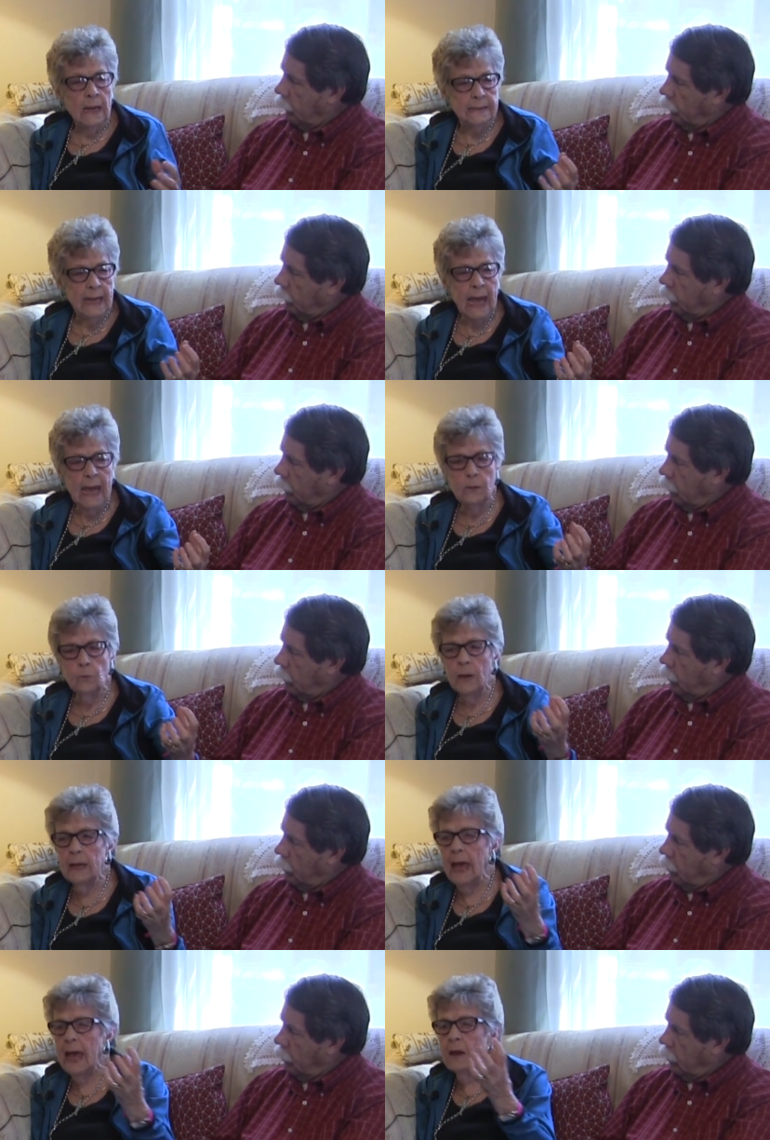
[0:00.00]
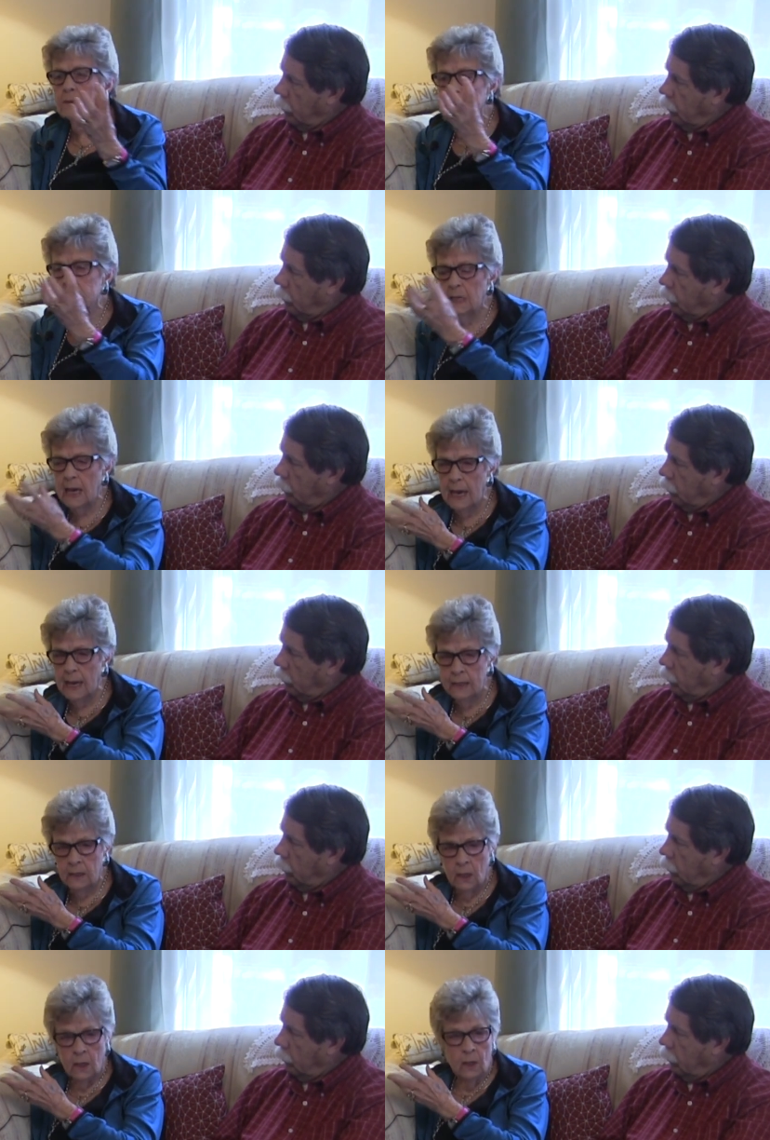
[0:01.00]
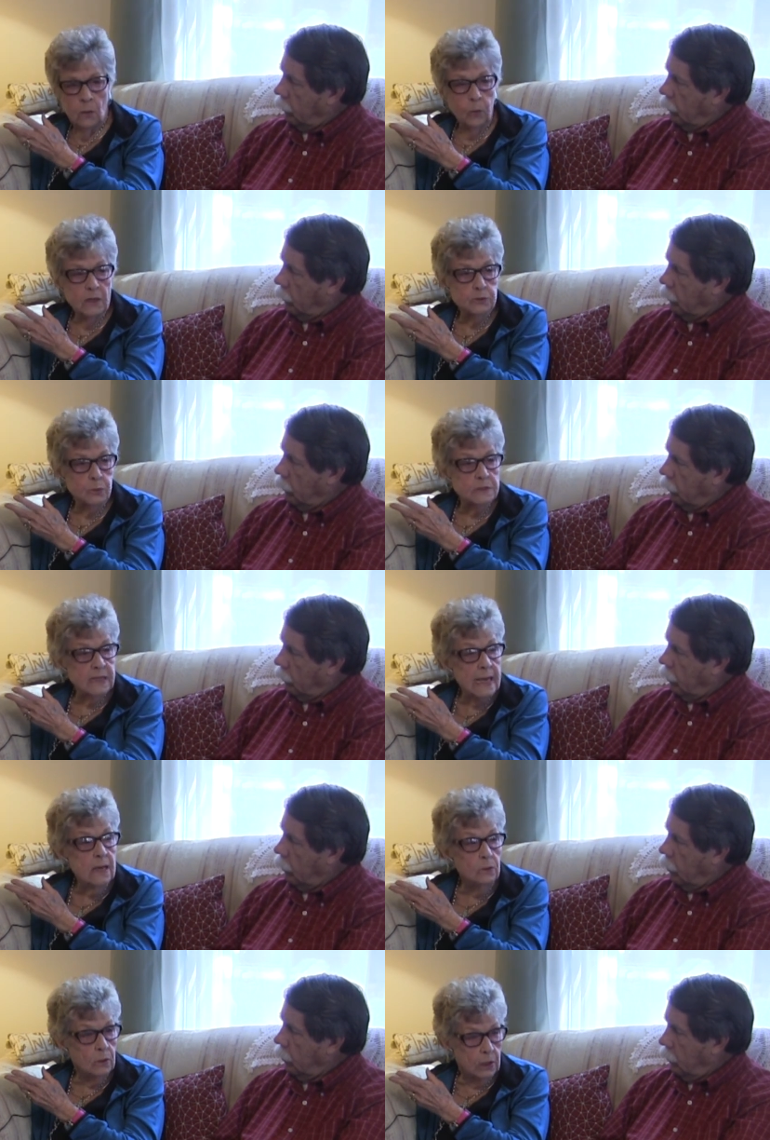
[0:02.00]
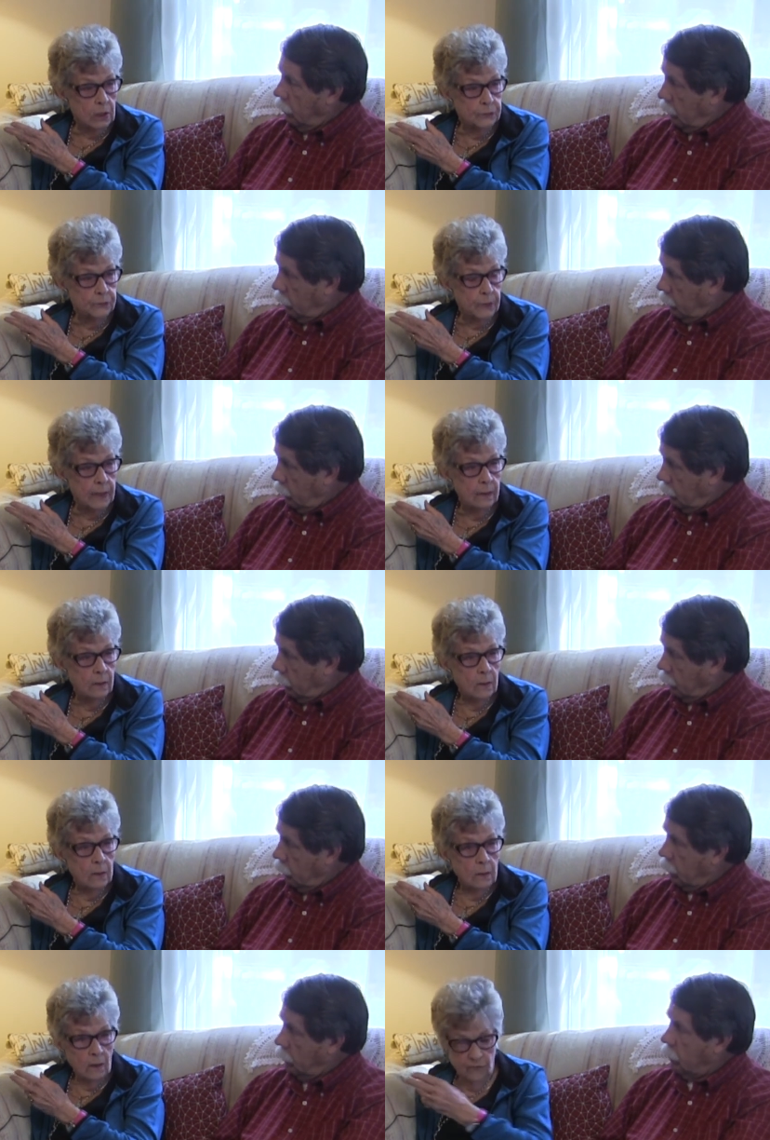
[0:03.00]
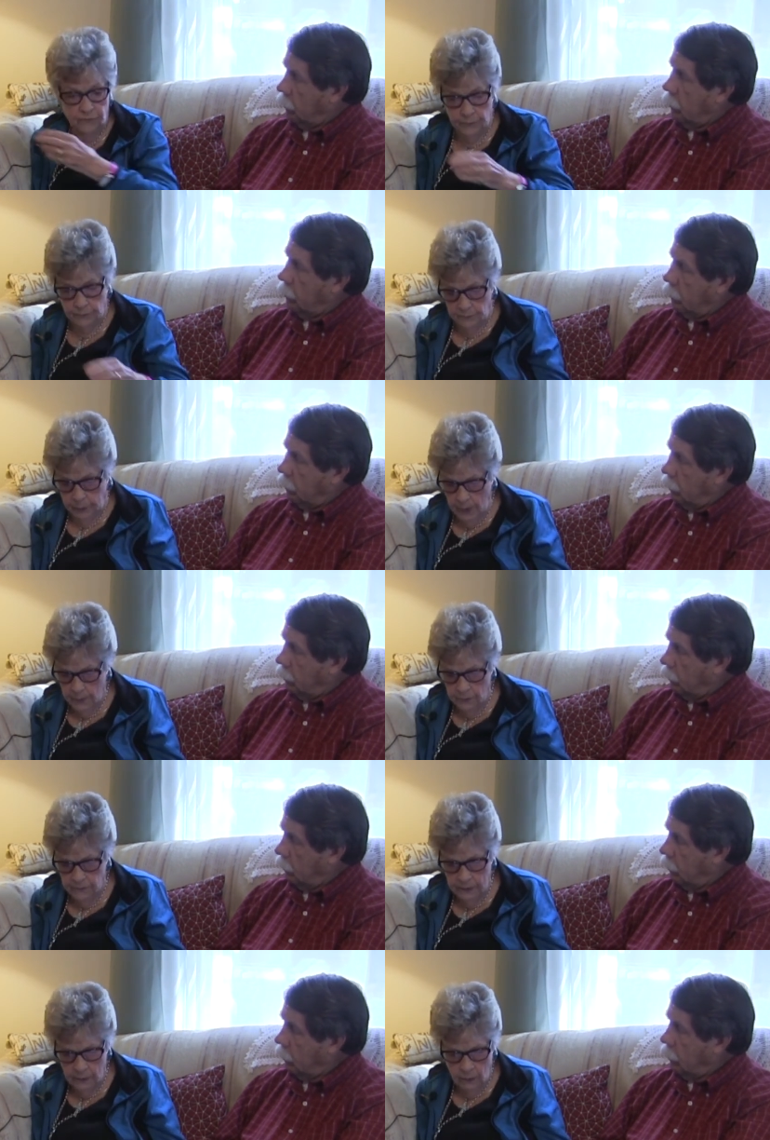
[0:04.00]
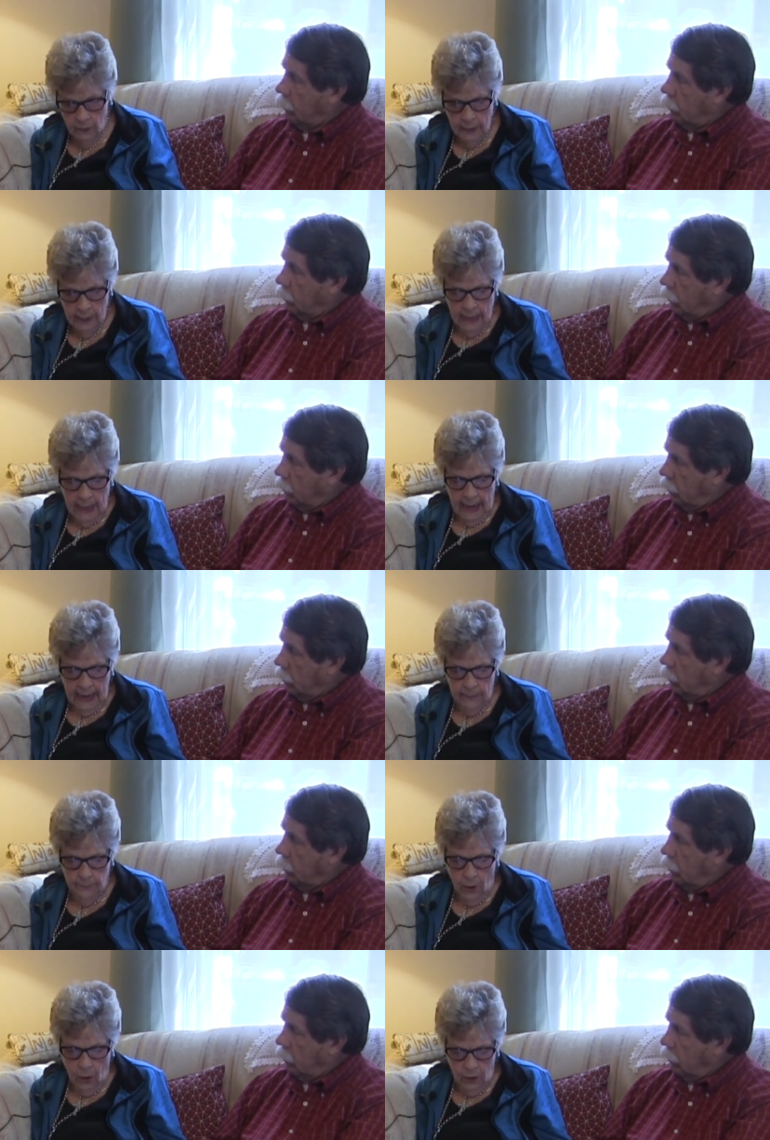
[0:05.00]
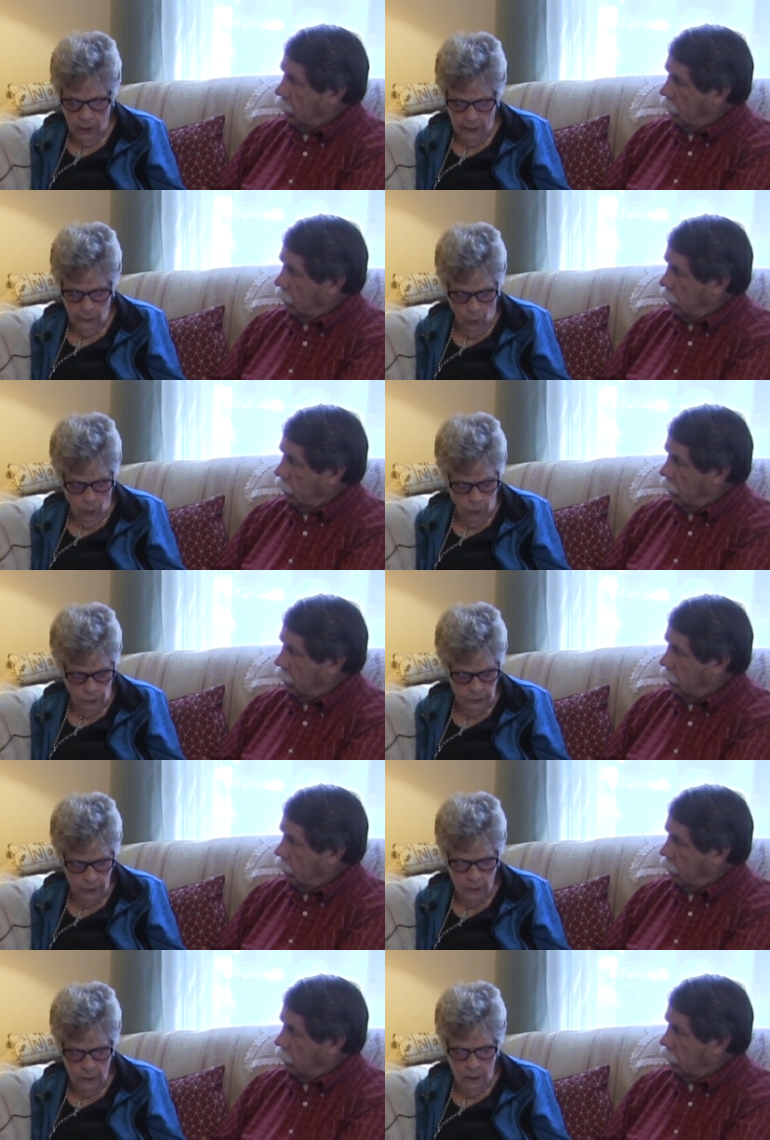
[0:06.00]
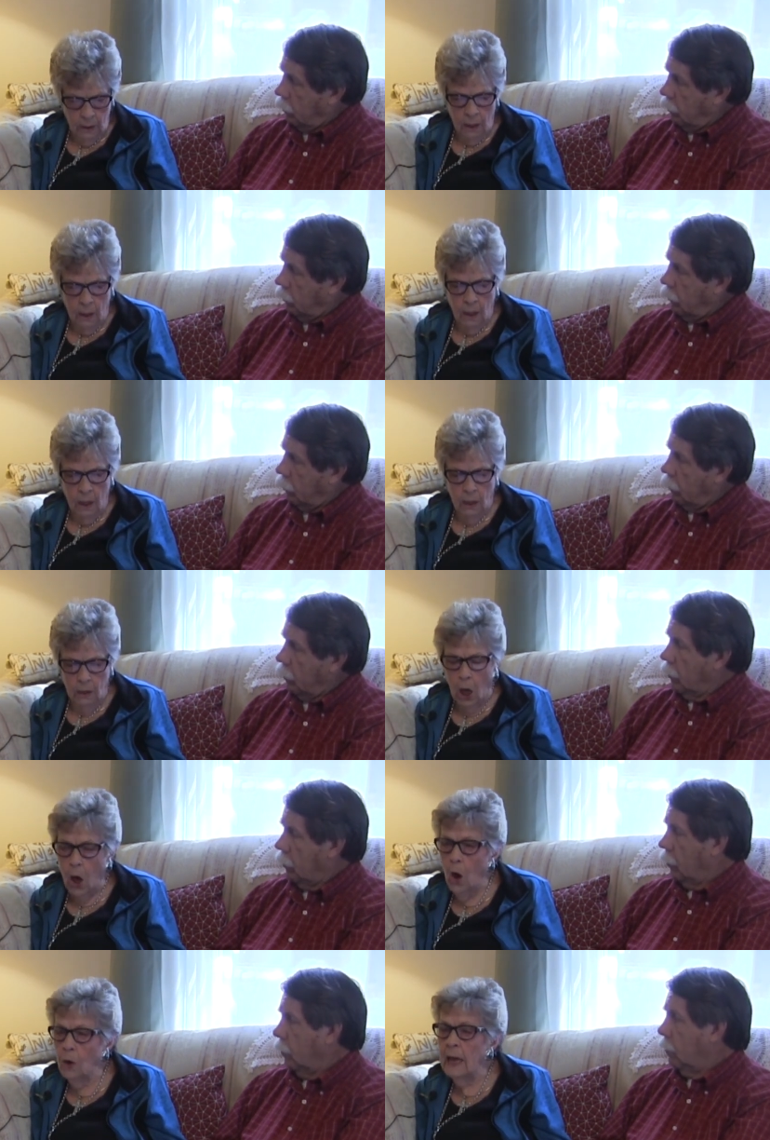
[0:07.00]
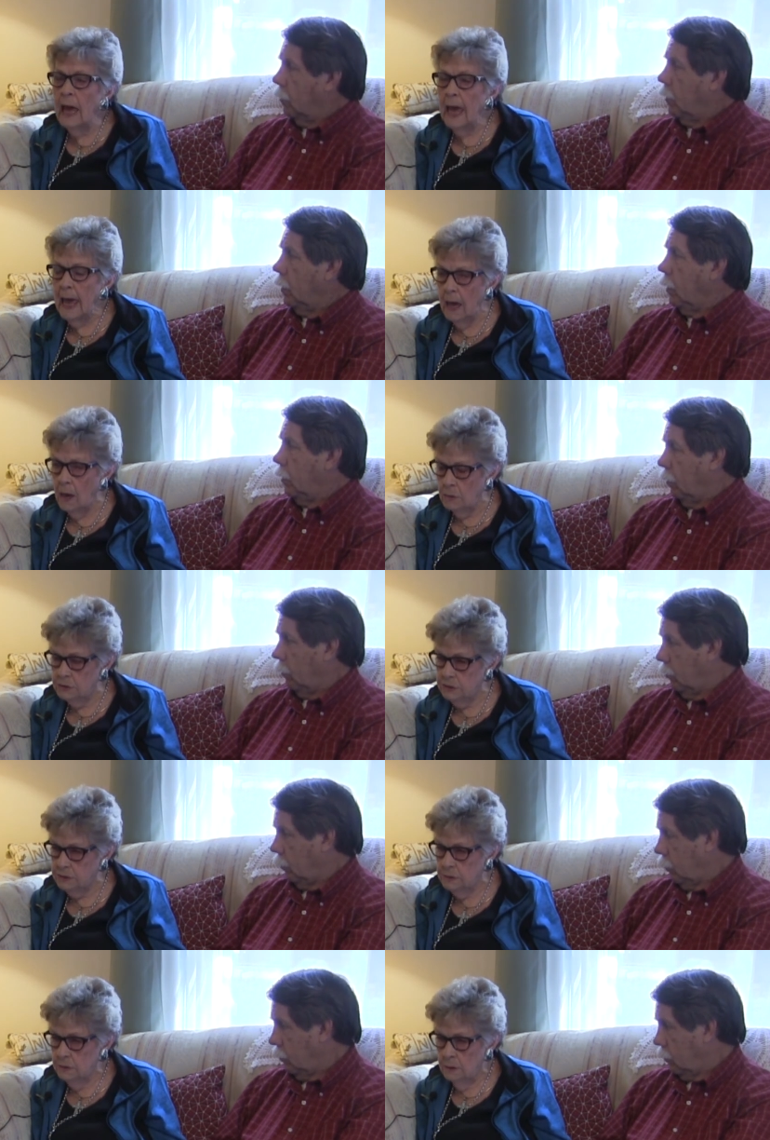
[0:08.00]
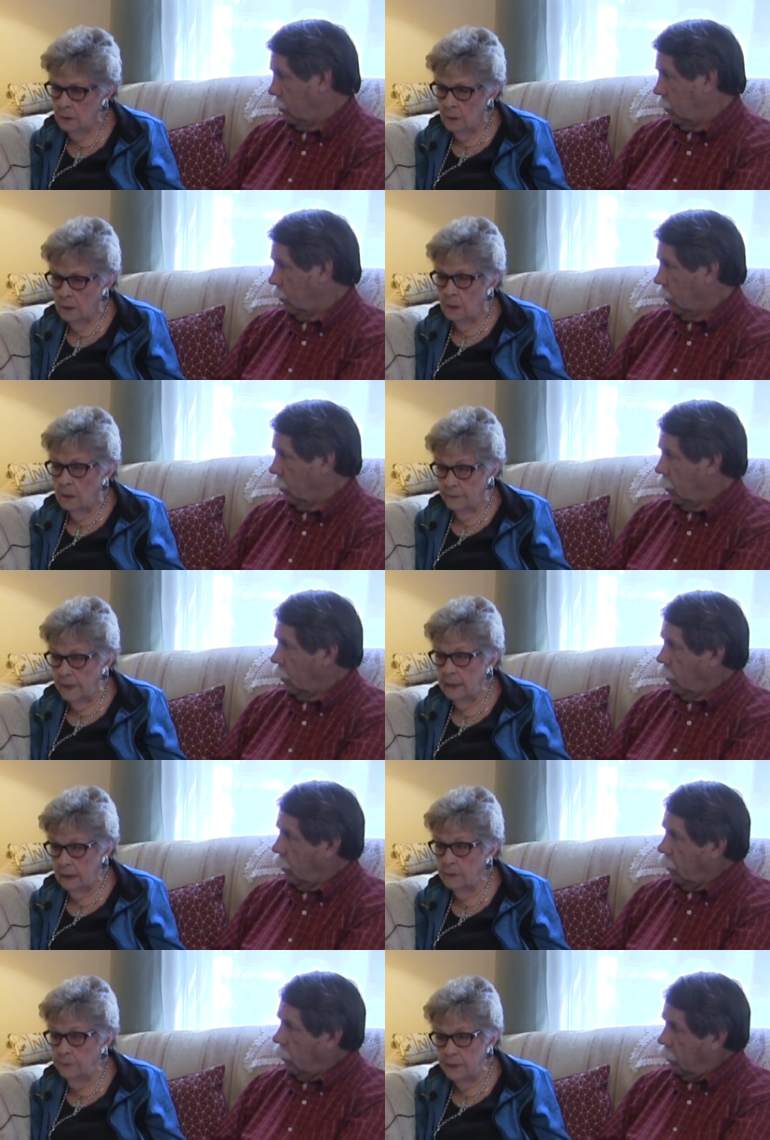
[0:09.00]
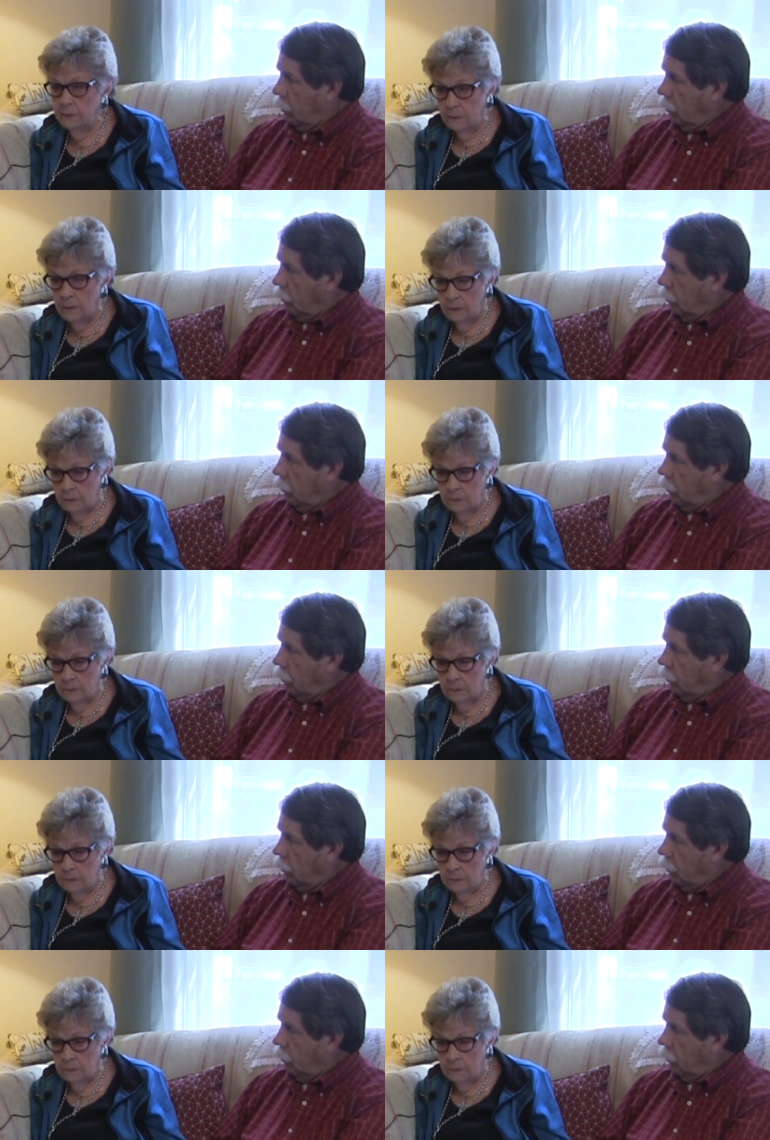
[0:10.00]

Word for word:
Speaker 1: Dad went outside, which was hill country of Plumerville, mm -hmm. and bought an old log house that had been